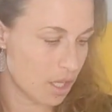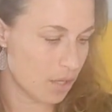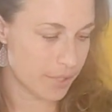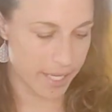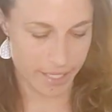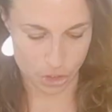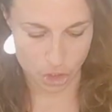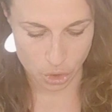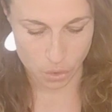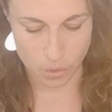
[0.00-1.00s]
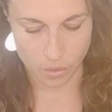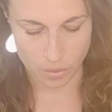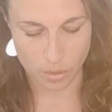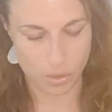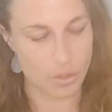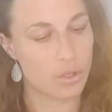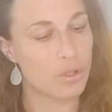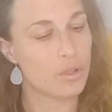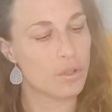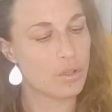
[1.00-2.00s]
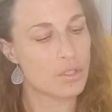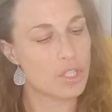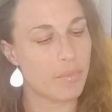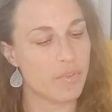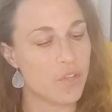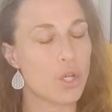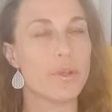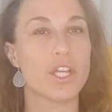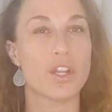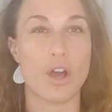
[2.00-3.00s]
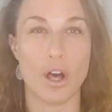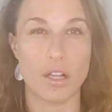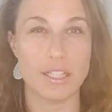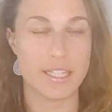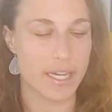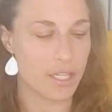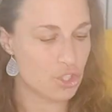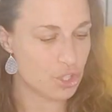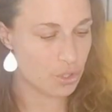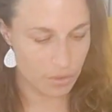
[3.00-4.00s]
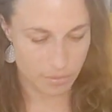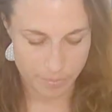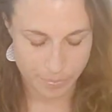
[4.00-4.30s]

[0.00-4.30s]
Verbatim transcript: Okay, June. Some of you going on a holiday in June.